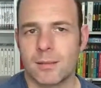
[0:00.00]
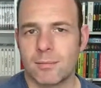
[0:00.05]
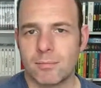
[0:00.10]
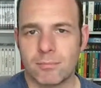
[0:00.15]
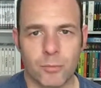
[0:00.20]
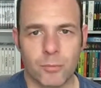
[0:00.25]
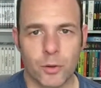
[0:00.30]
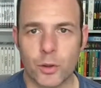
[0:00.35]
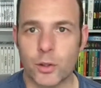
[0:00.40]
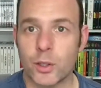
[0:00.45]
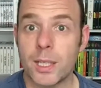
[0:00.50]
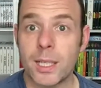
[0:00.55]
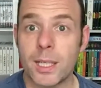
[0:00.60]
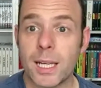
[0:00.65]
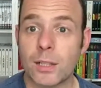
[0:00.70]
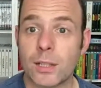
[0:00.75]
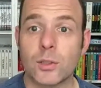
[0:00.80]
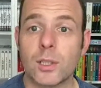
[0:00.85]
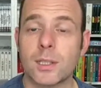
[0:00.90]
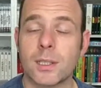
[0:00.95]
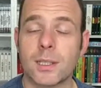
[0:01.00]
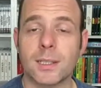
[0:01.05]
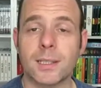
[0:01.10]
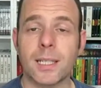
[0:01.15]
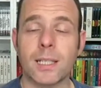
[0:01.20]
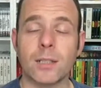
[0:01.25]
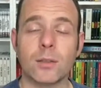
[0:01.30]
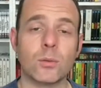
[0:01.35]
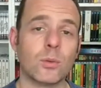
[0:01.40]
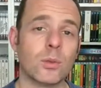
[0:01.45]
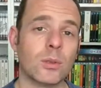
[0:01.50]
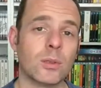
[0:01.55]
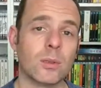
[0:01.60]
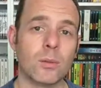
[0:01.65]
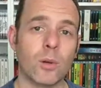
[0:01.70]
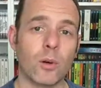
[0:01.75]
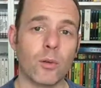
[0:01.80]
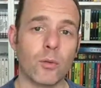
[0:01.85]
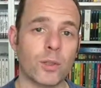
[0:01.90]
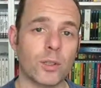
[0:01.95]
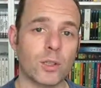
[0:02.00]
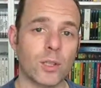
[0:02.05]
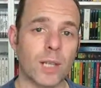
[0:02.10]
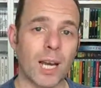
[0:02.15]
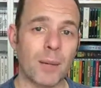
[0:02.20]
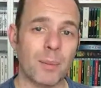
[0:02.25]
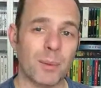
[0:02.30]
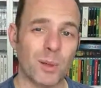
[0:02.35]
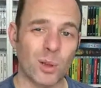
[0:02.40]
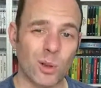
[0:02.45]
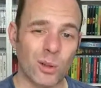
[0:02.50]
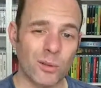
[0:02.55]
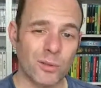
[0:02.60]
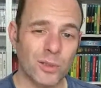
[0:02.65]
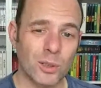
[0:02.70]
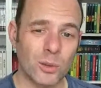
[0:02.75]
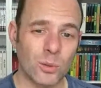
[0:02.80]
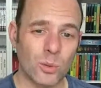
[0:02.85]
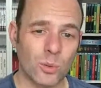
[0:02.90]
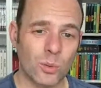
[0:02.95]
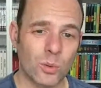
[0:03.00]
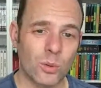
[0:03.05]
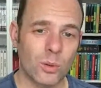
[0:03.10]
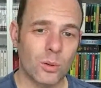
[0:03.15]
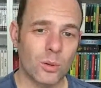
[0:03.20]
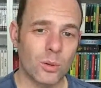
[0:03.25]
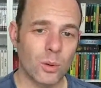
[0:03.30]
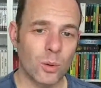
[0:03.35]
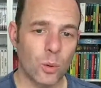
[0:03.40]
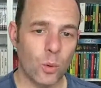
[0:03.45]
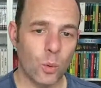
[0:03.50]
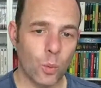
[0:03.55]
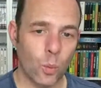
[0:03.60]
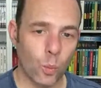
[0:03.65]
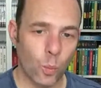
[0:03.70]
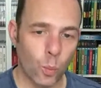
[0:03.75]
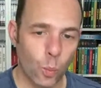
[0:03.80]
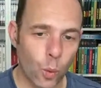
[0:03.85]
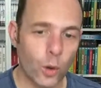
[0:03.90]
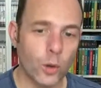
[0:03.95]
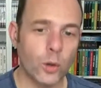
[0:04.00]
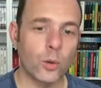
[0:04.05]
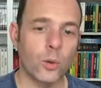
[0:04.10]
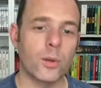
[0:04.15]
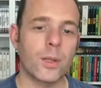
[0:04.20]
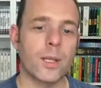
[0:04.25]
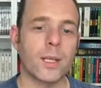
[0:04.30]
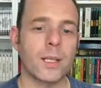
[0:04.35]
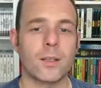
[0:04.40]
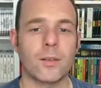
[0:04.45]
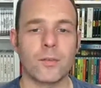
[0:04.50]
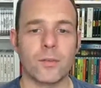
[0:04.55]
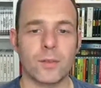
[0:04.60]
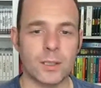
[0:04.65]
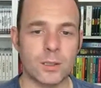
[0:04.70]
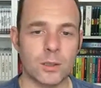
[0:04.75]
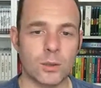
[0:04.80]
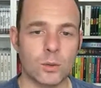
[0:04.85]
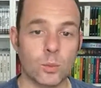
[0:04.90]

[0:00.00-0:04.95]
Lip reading: Three interesting titles, of which I would love to know what you think of these.